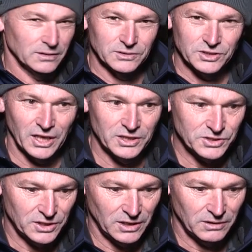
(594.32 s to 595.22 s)

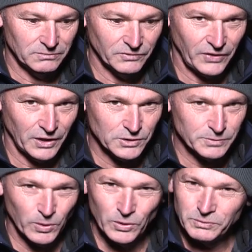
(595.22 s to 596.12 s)
changing focus
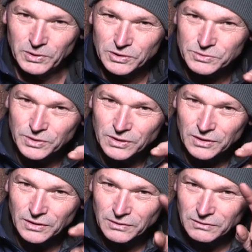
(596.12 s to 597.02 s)
point, because we've got
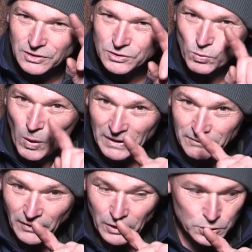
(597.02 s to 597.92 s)
to use one
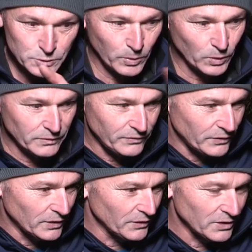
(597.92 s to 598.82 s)
focus point
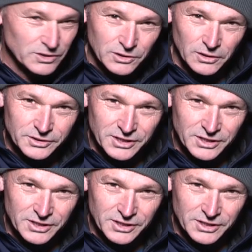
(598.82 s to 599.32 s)
for these little